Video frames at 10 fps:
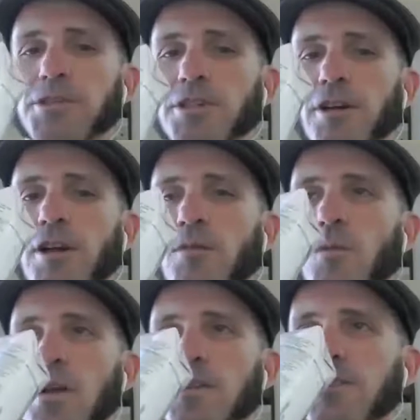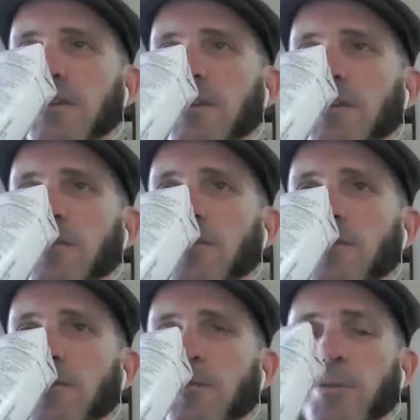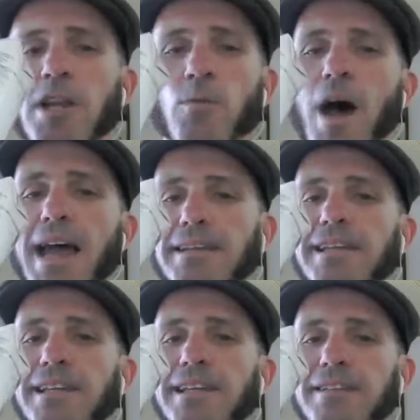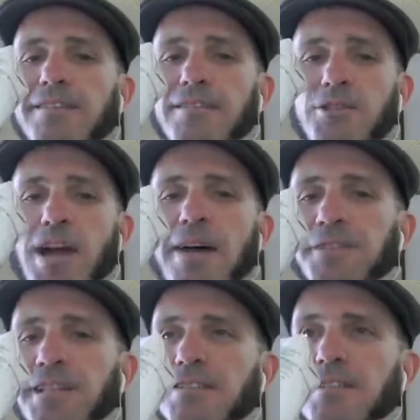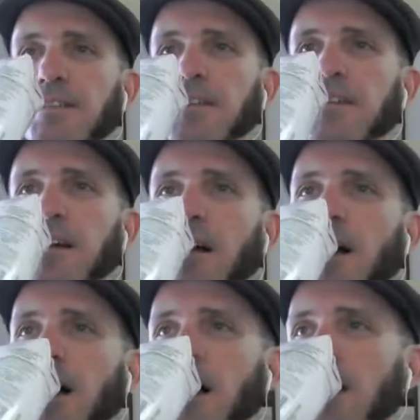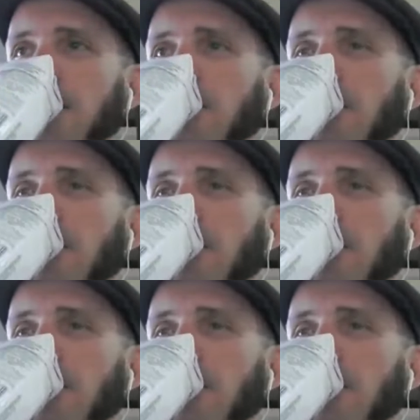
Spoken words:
sure, was pretty widely trafficked. You know,